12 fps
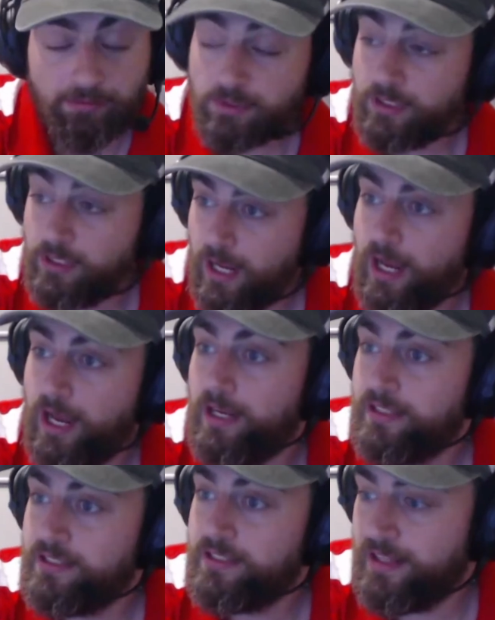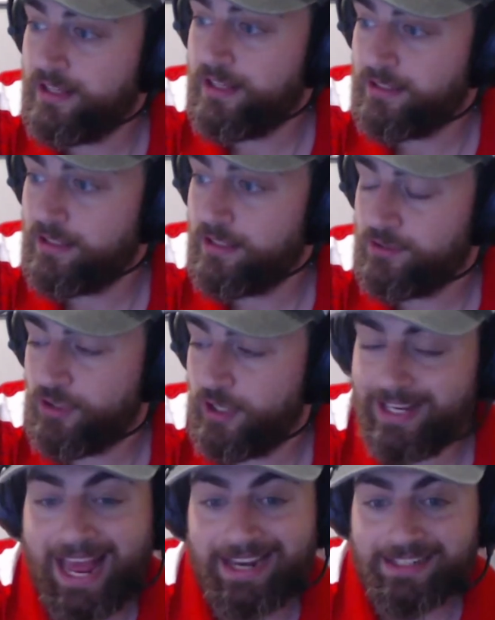So I think Australia
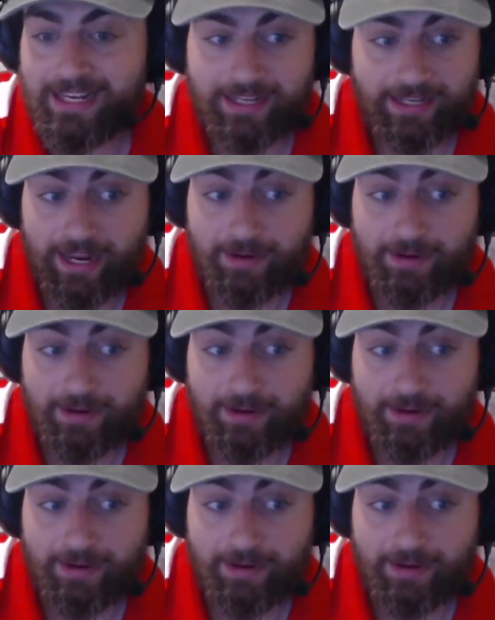can take a game.